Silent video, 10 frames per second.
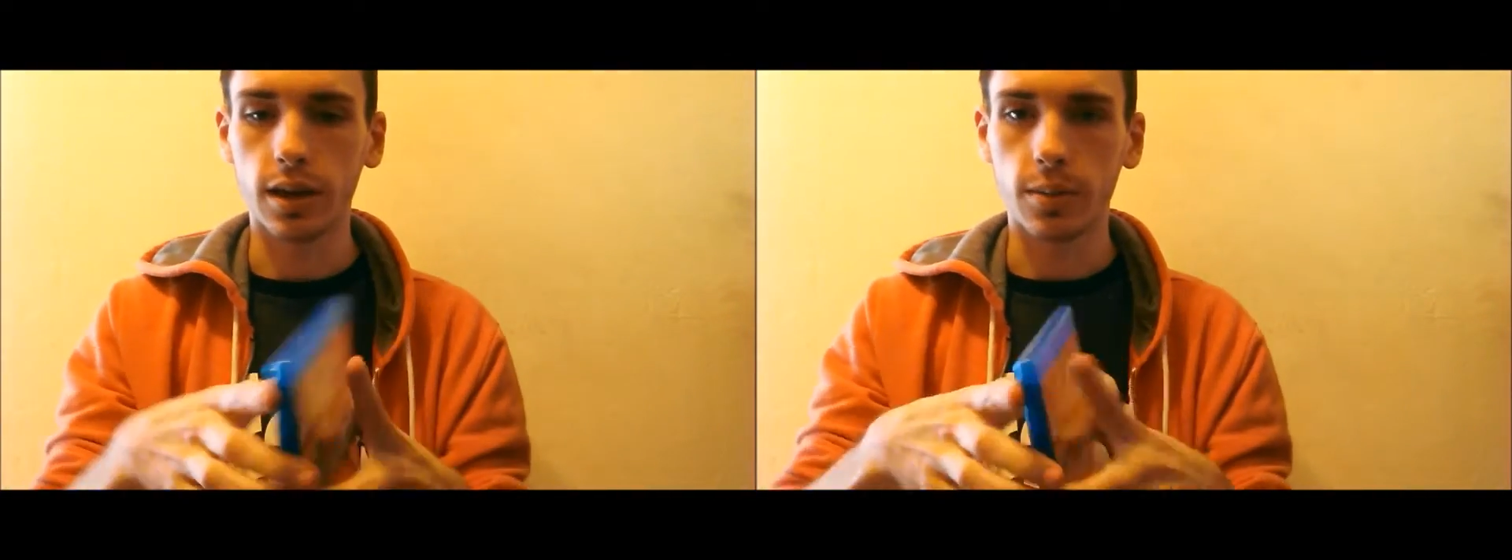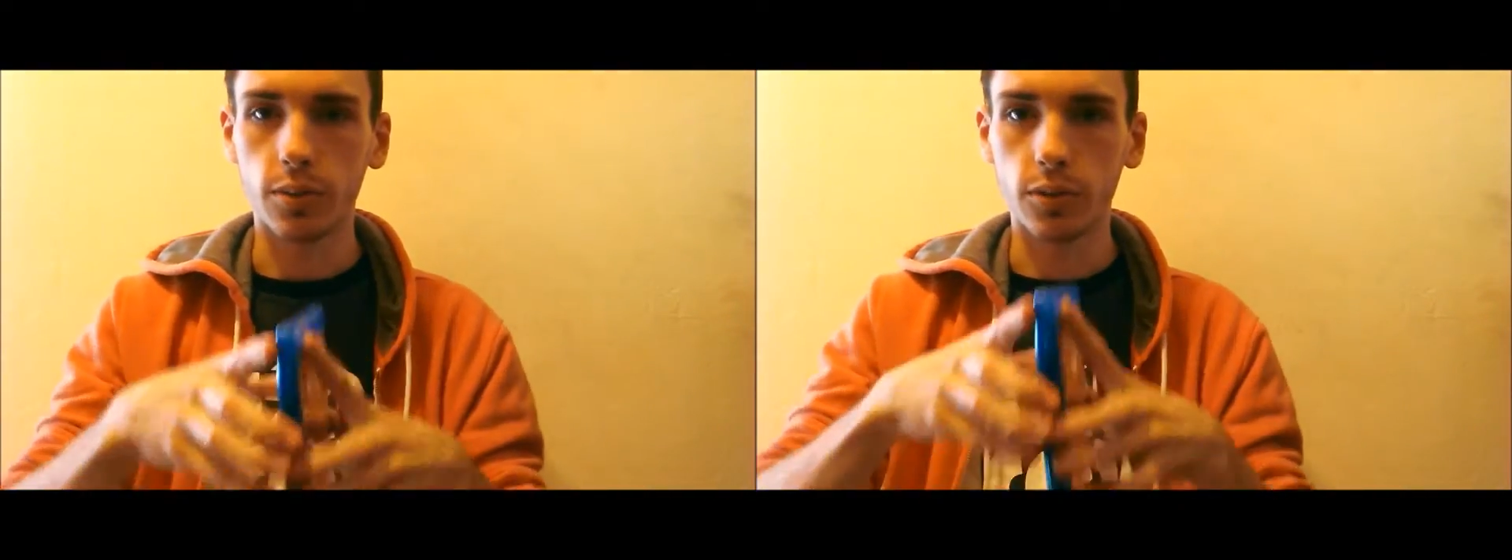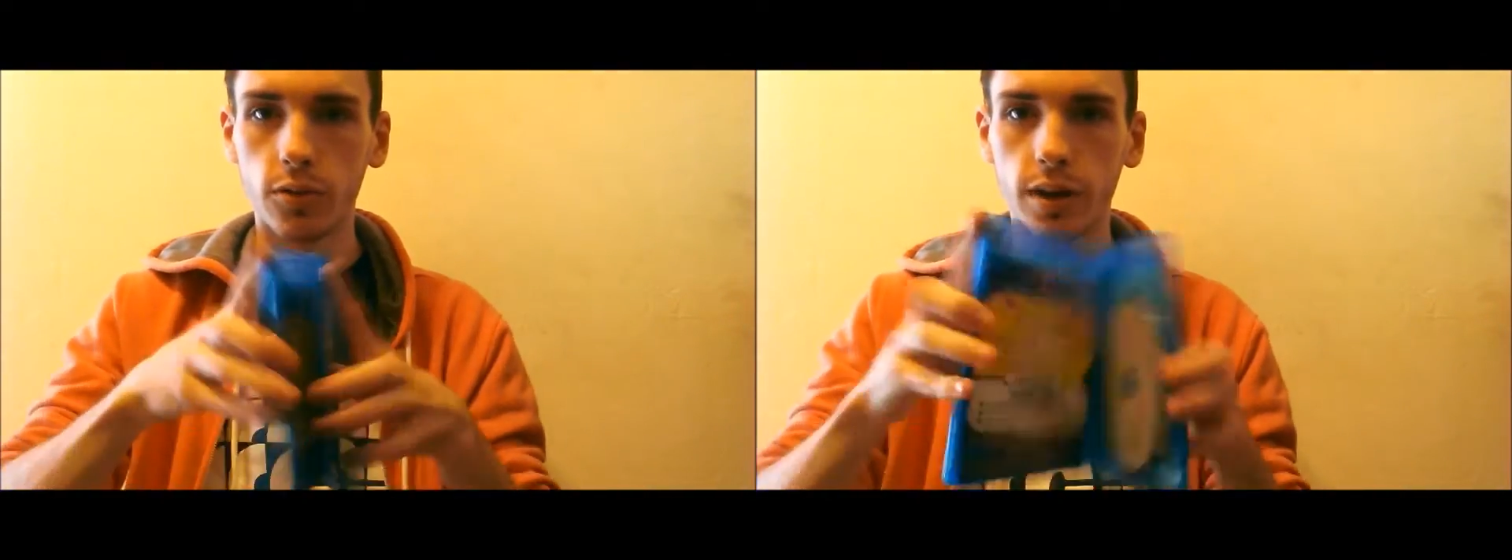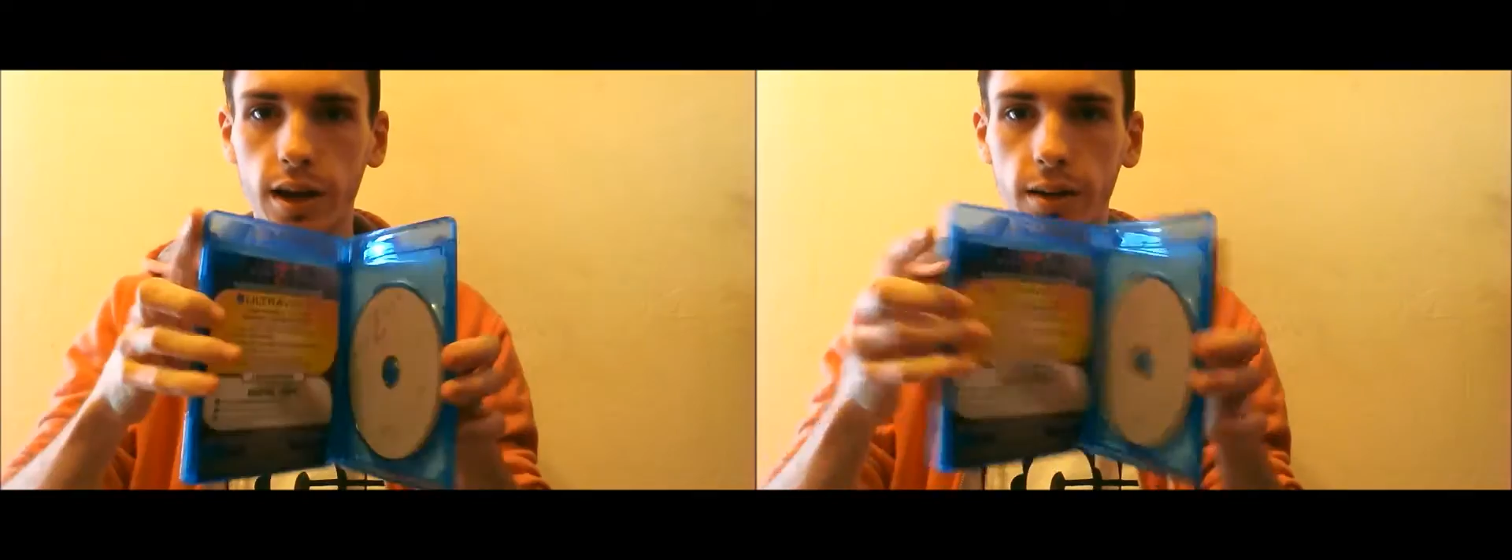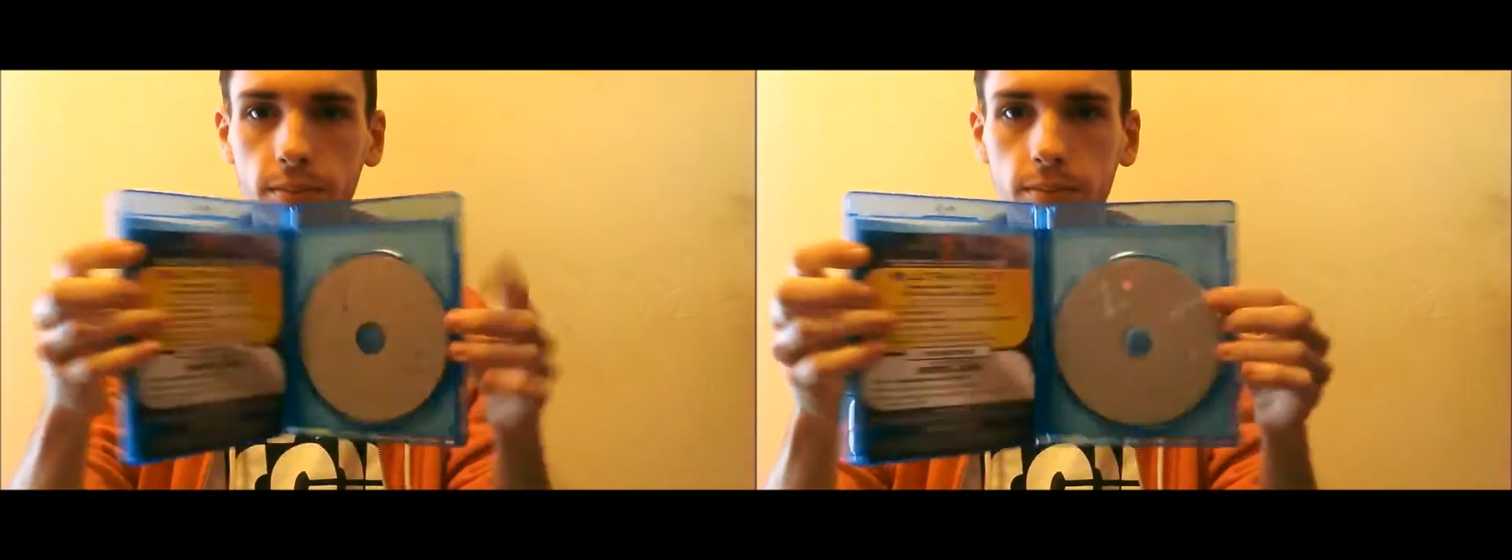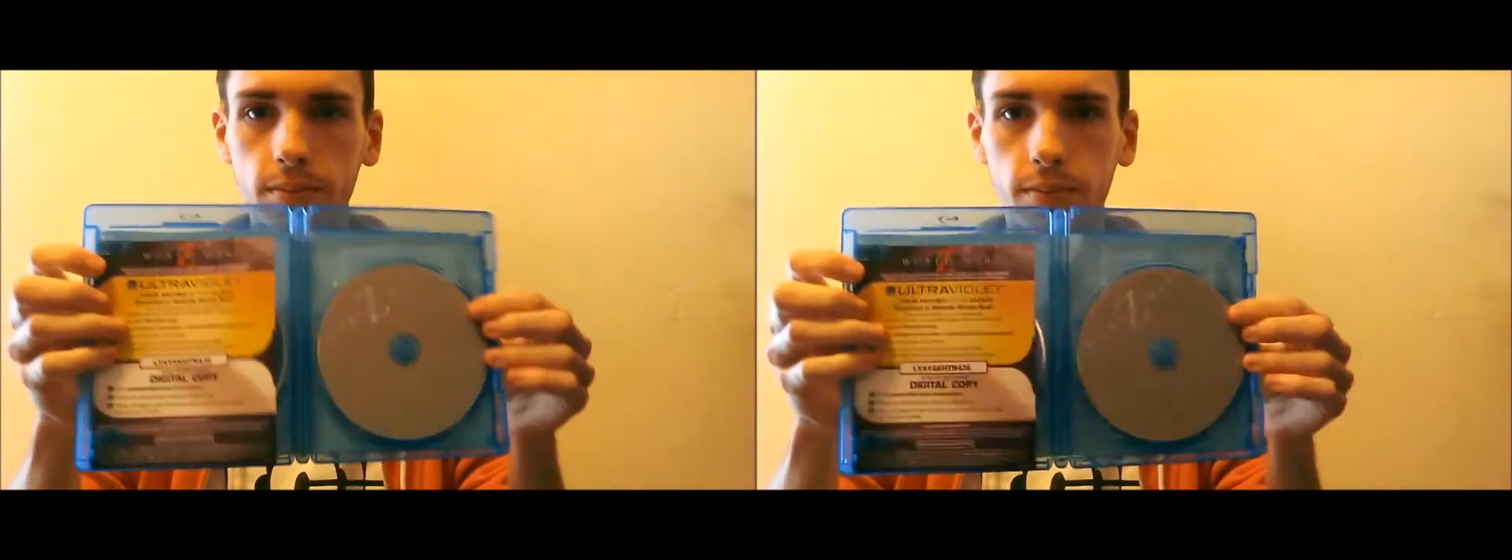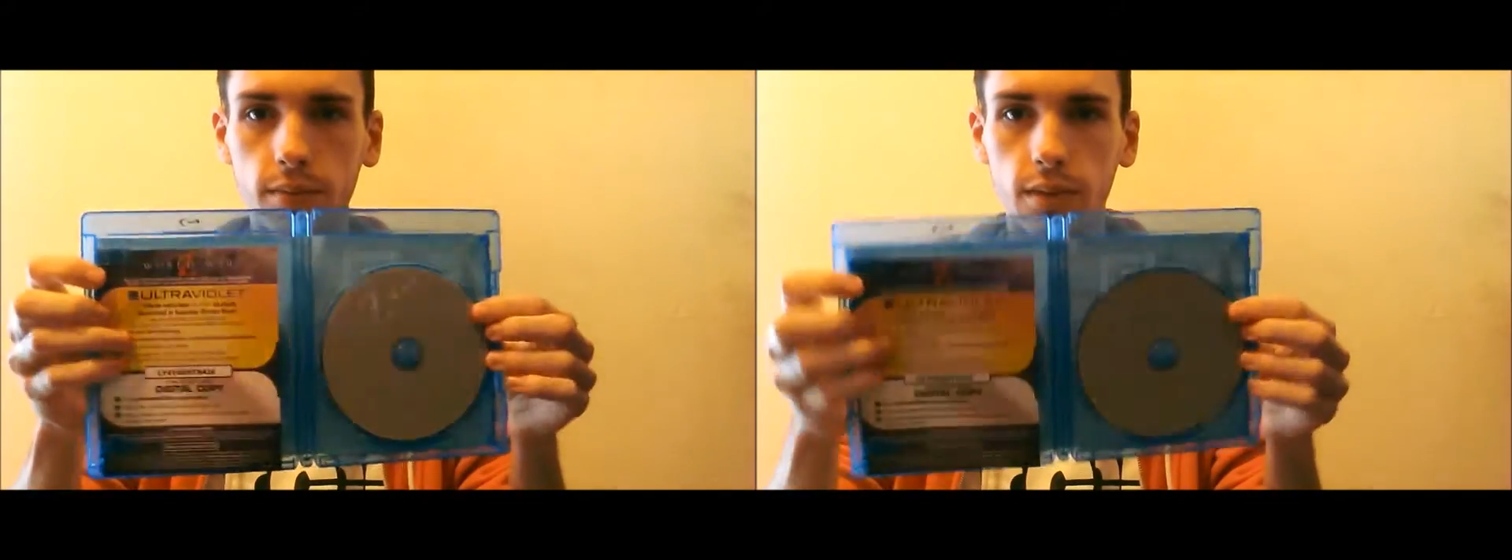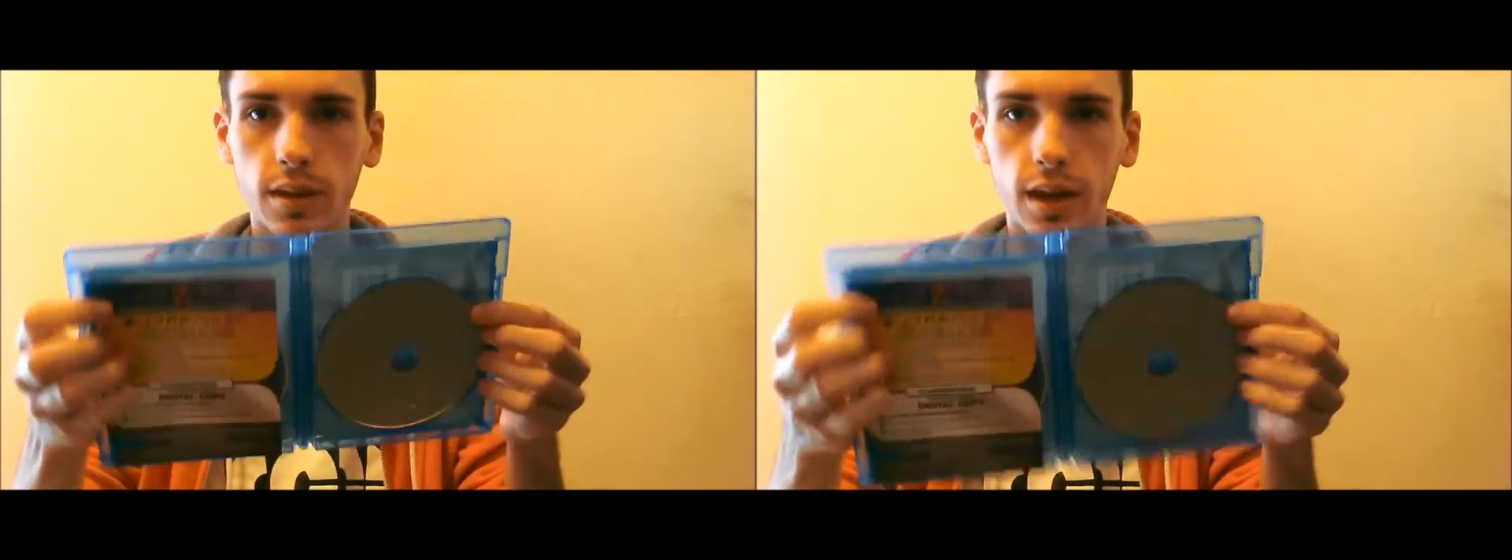a Blu-ray
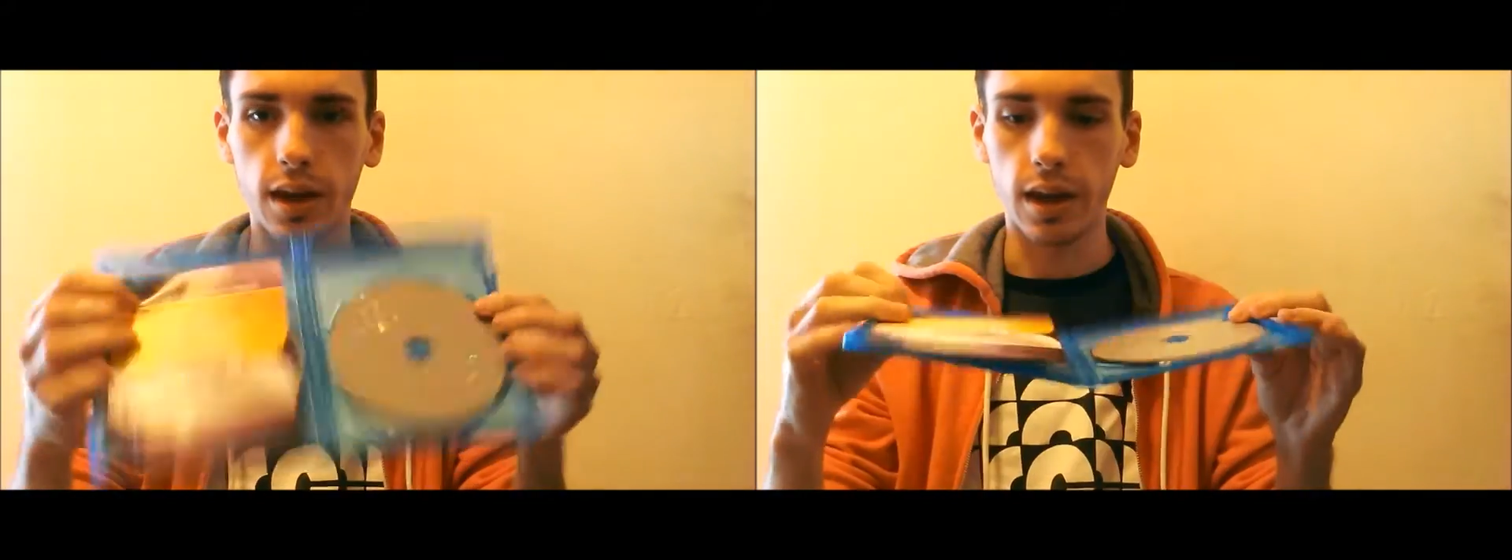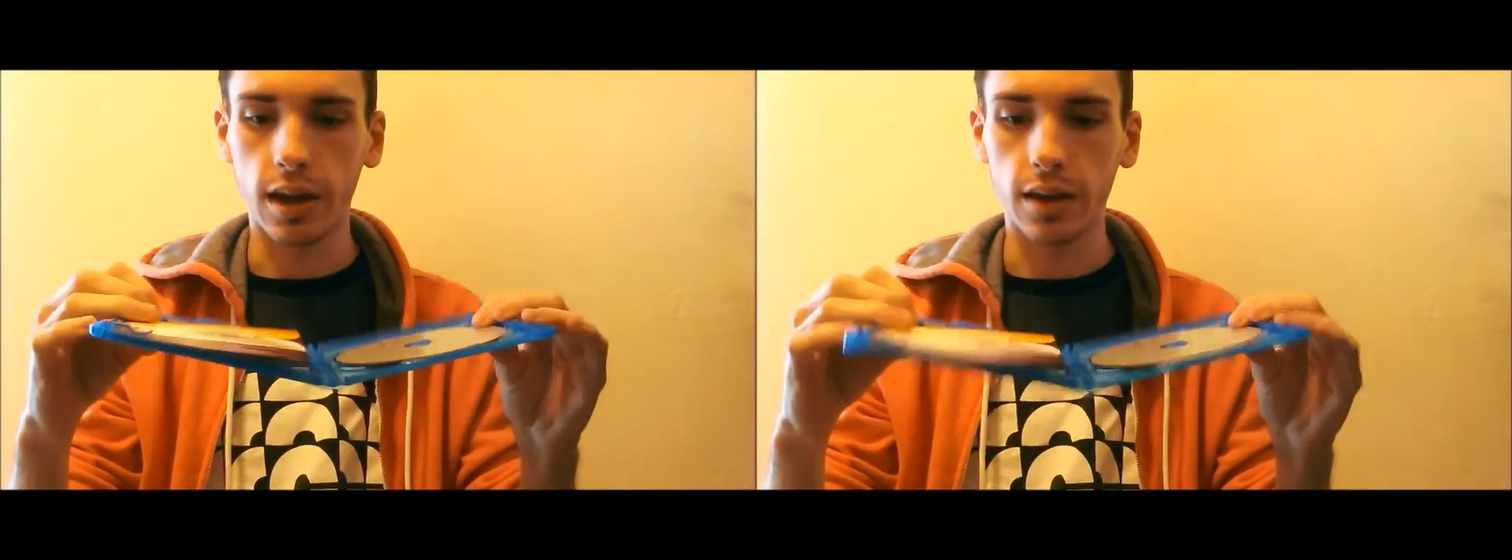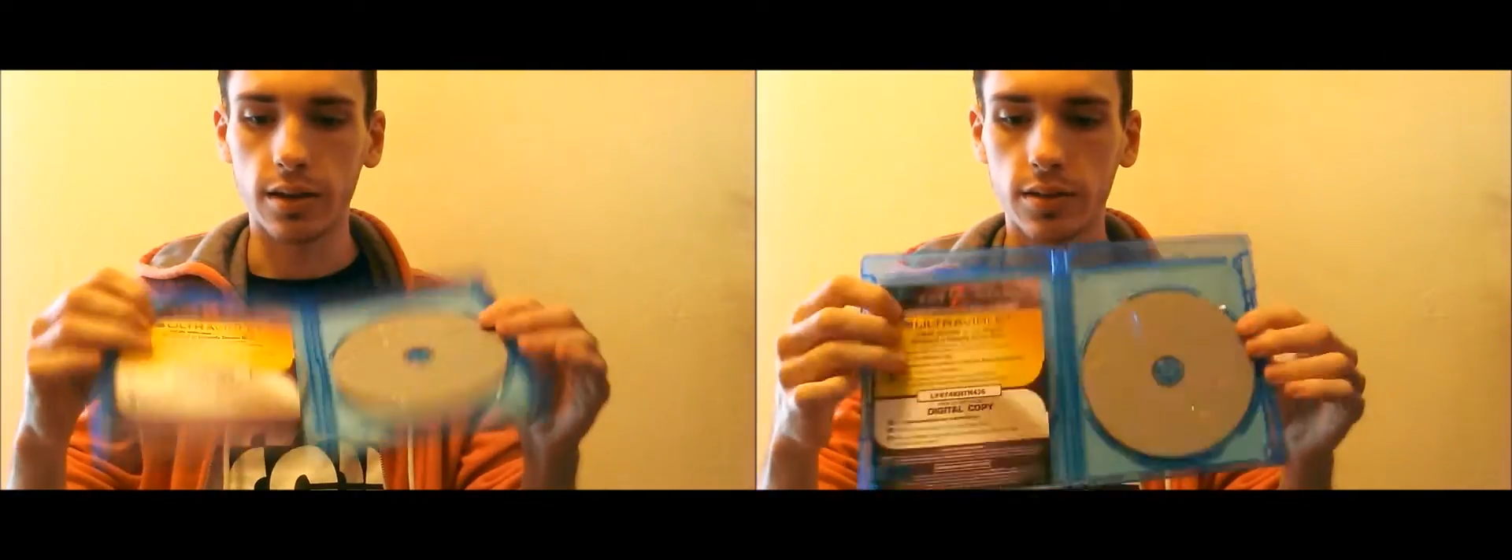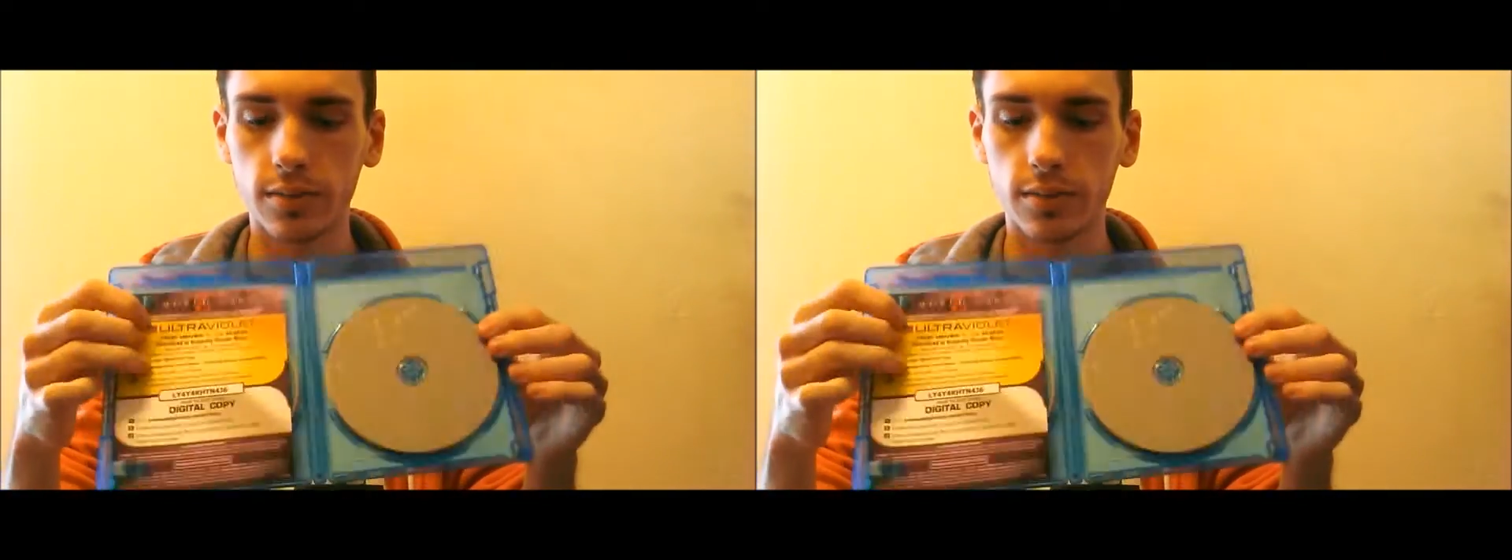and,